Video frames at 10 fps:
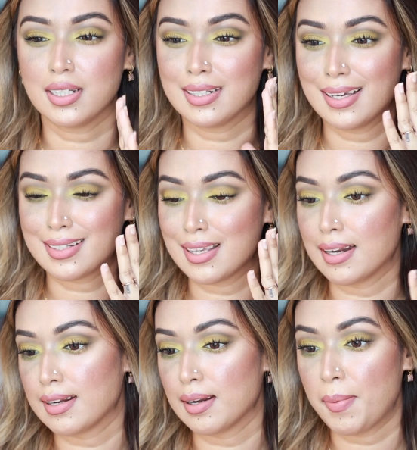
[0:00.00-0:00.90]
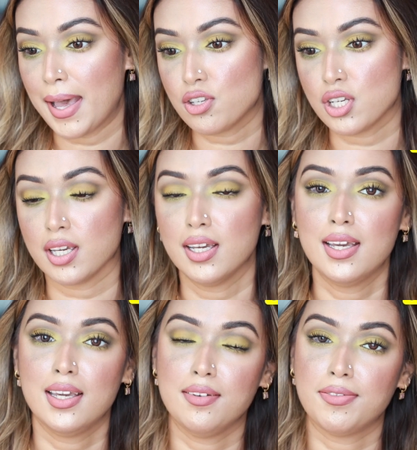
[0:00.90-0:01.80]
it gets a little patchy
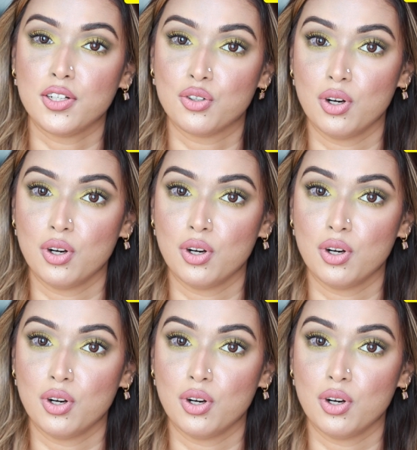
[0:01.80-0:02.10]
if I do